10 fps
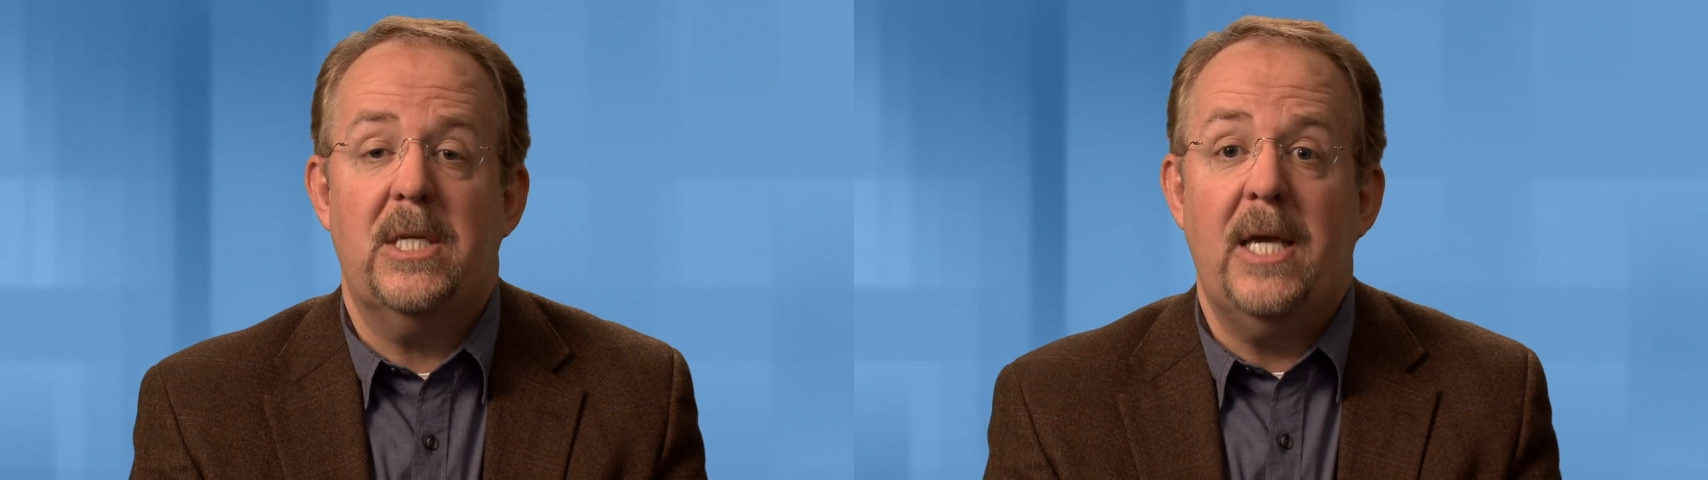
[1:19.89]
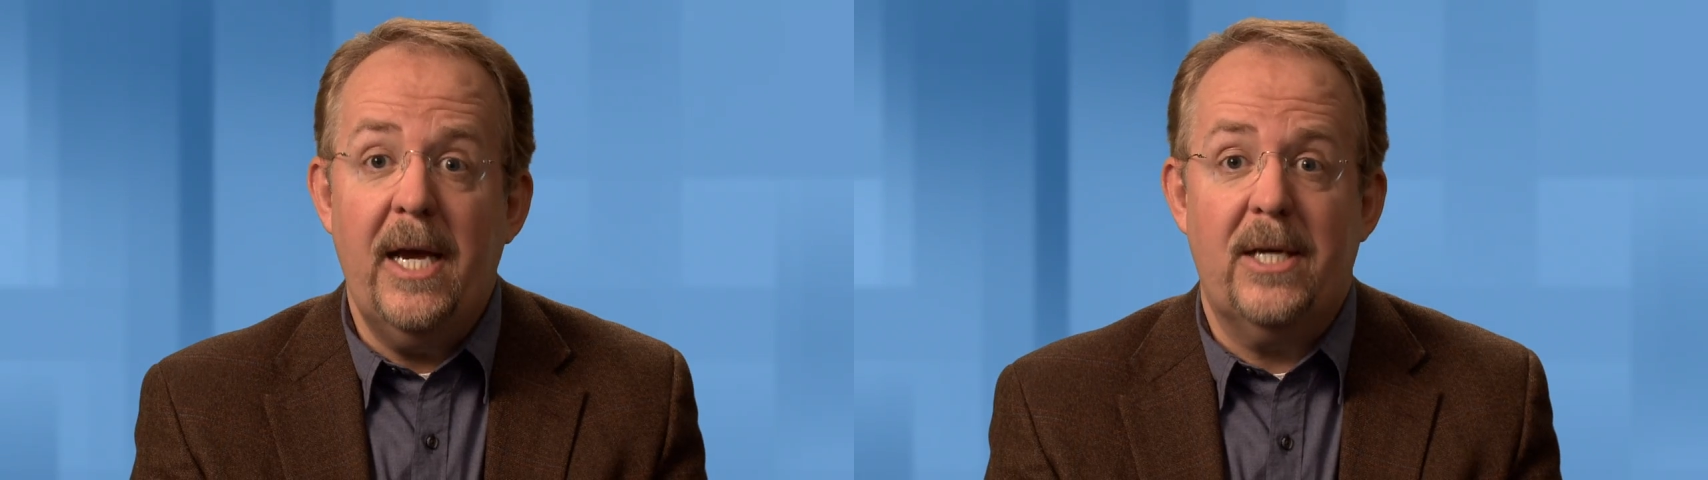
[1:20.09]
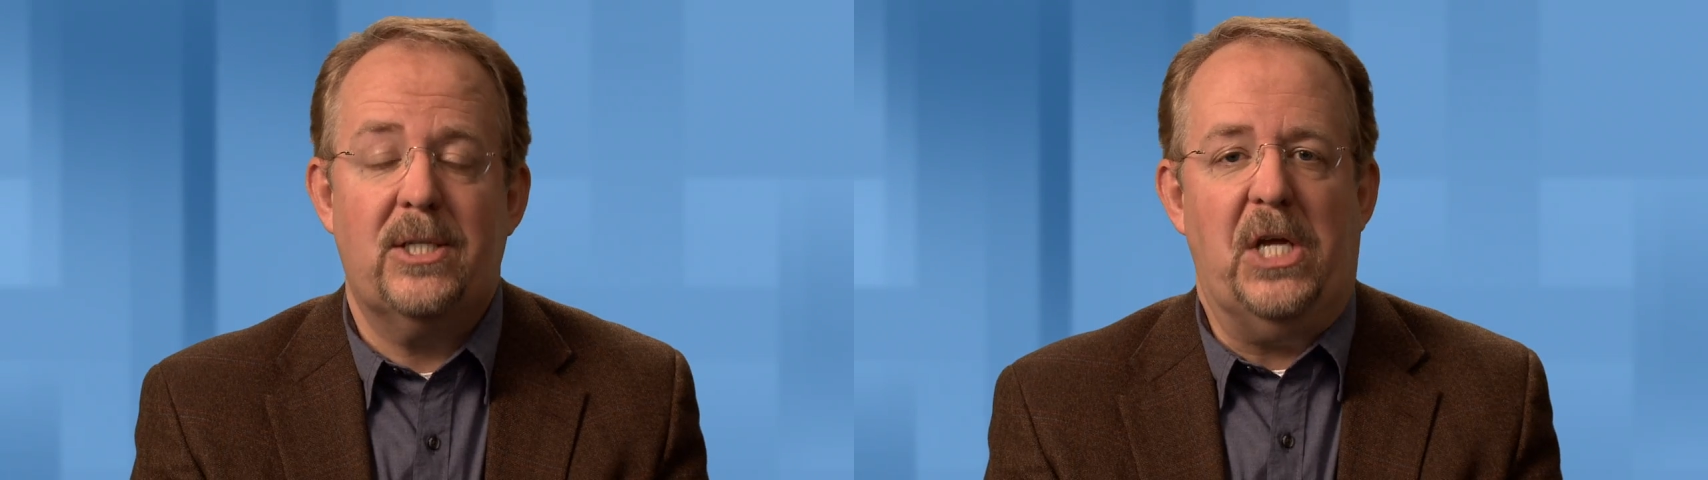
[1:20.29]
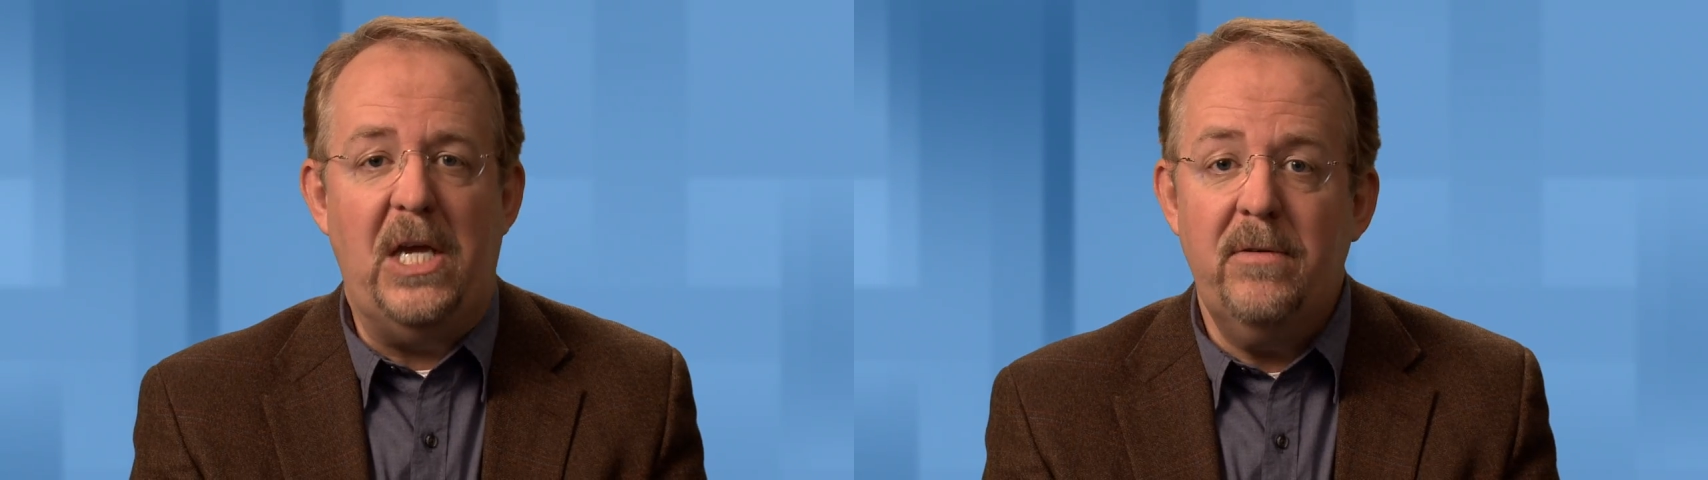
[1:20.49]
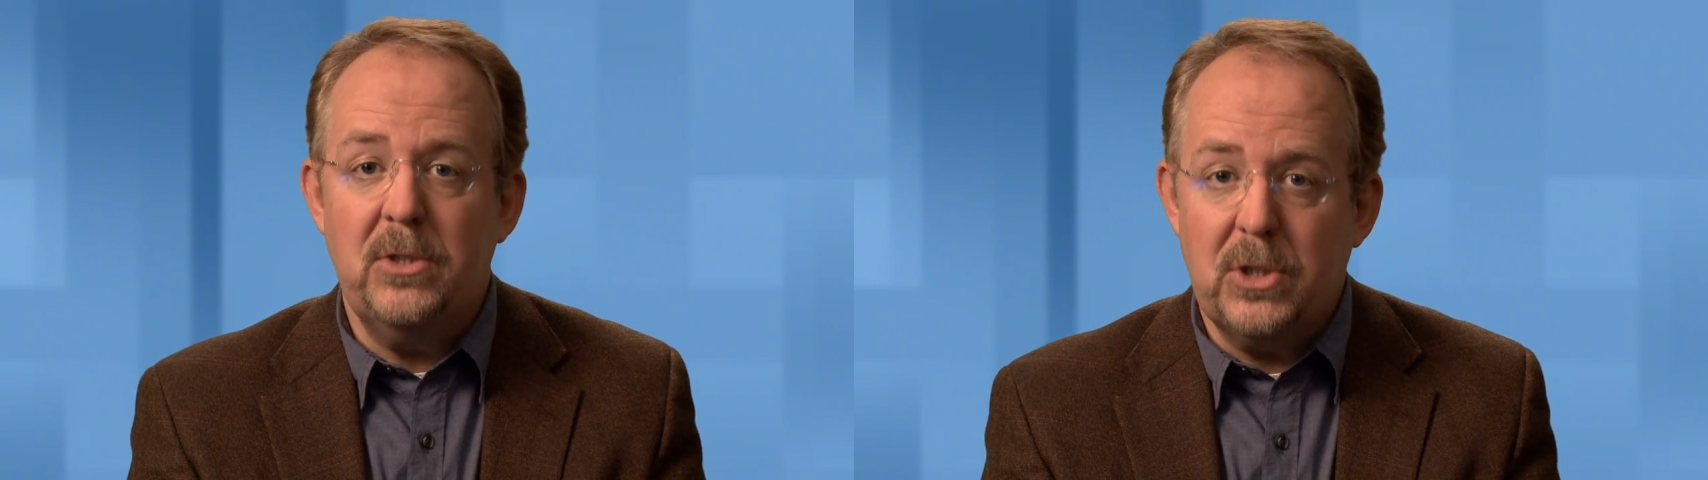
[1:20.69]
Yes,
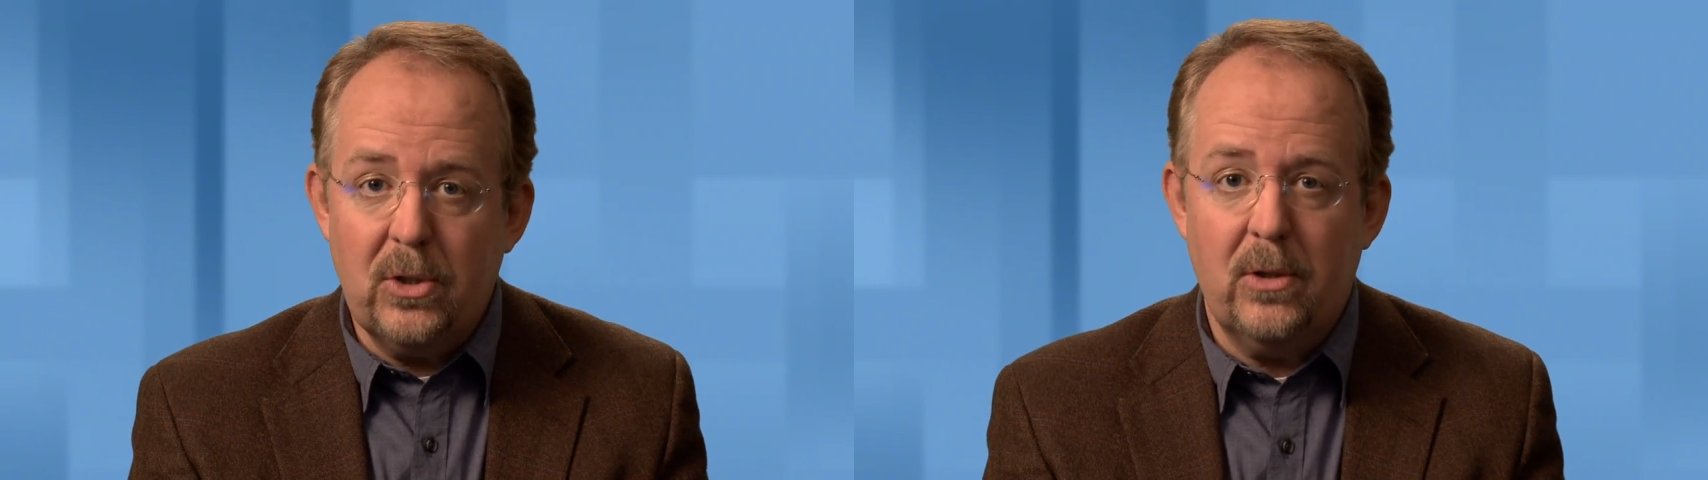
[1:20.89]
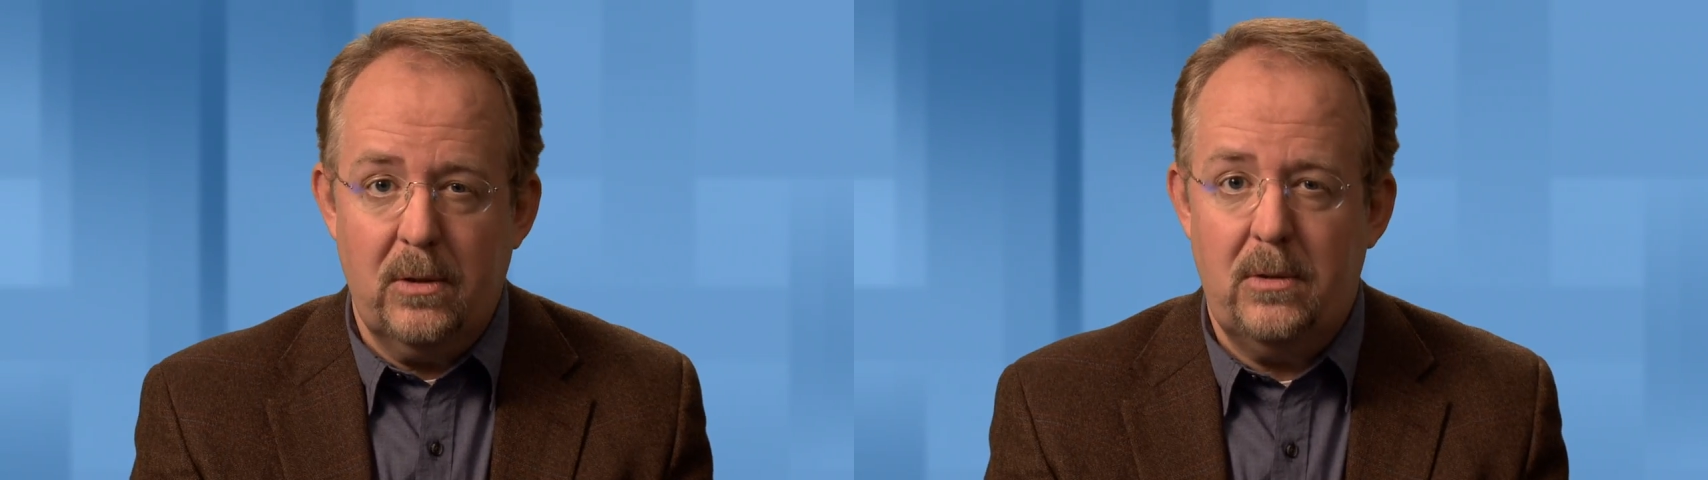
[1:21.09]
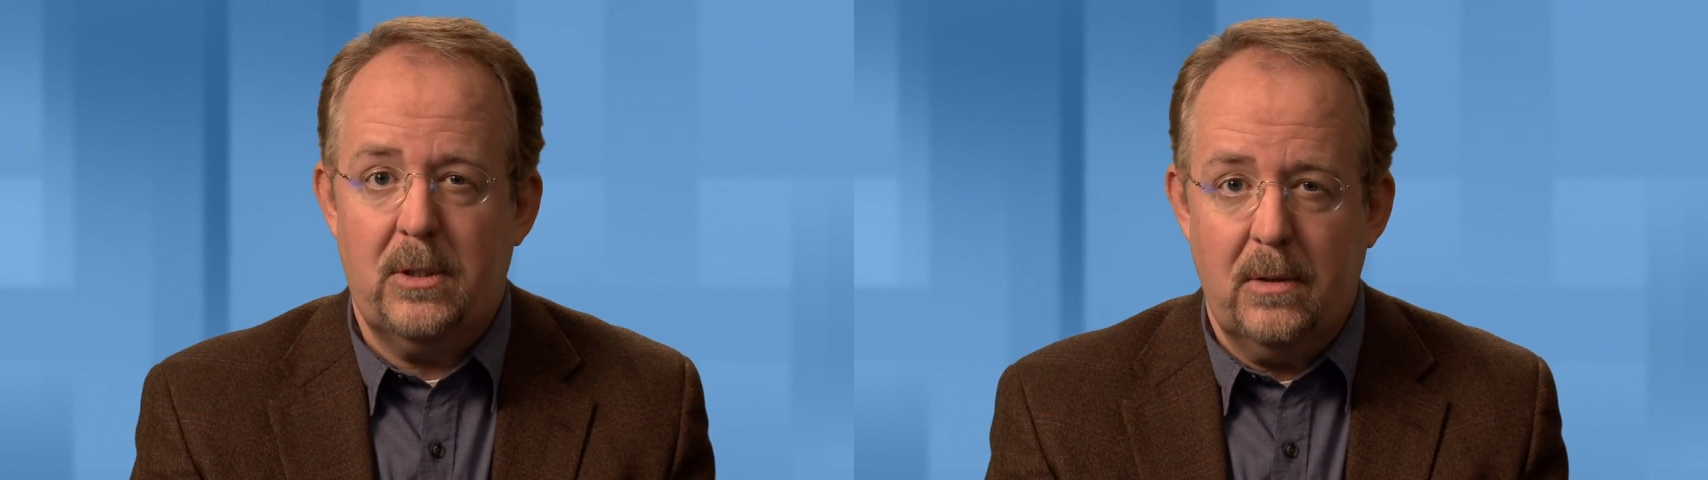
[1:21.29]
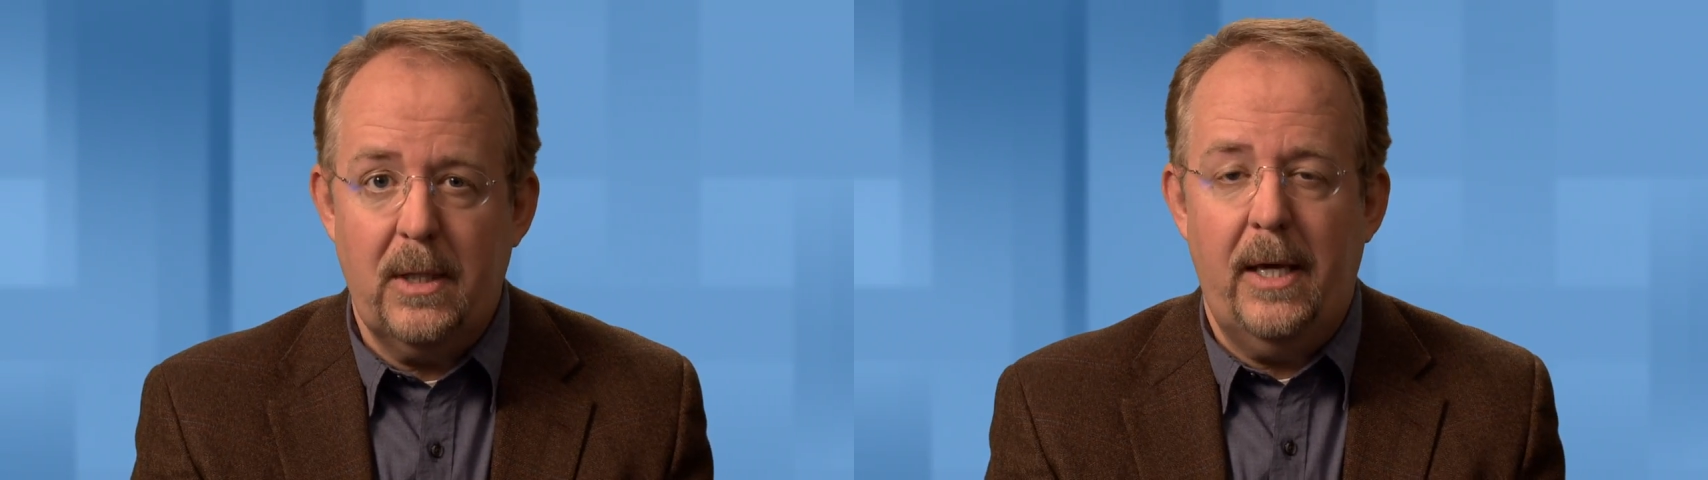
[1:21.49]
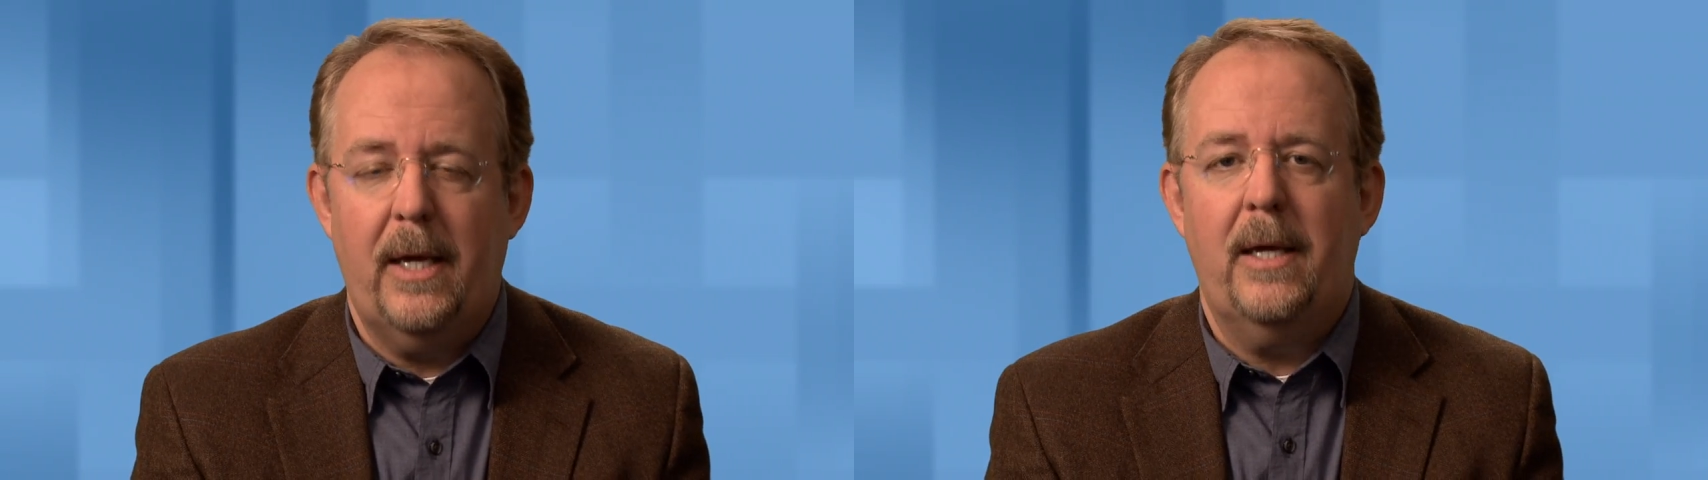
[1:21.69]
even Cirque du
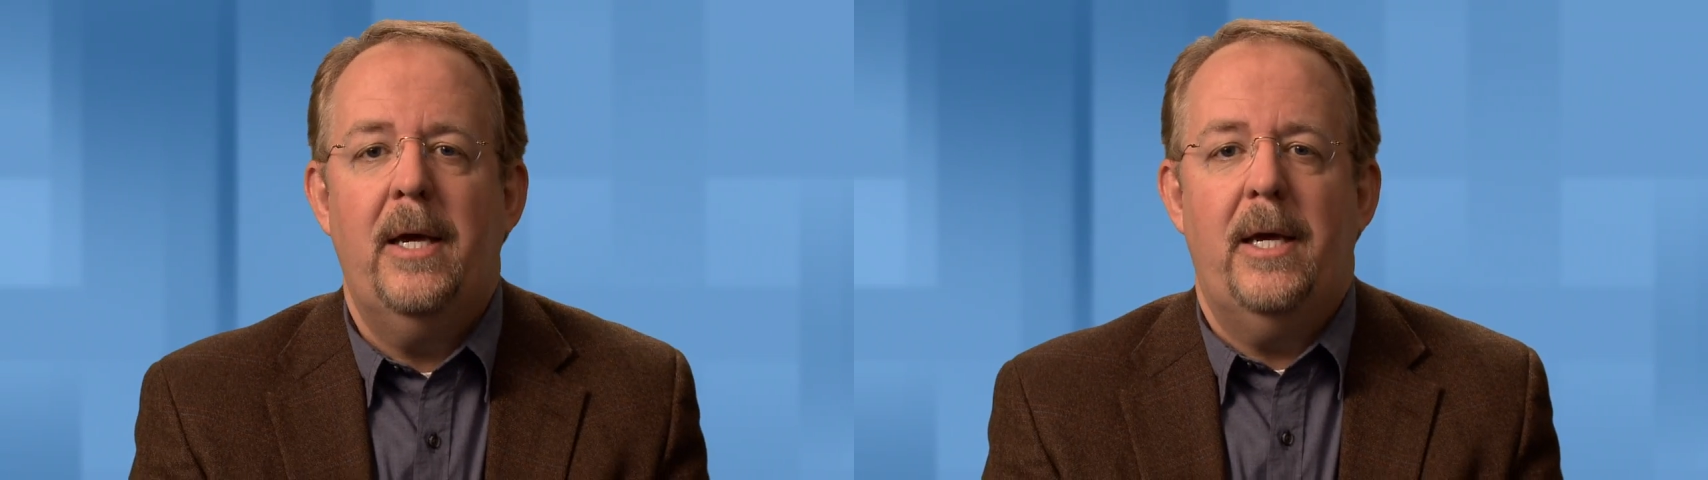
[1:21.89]
Soleil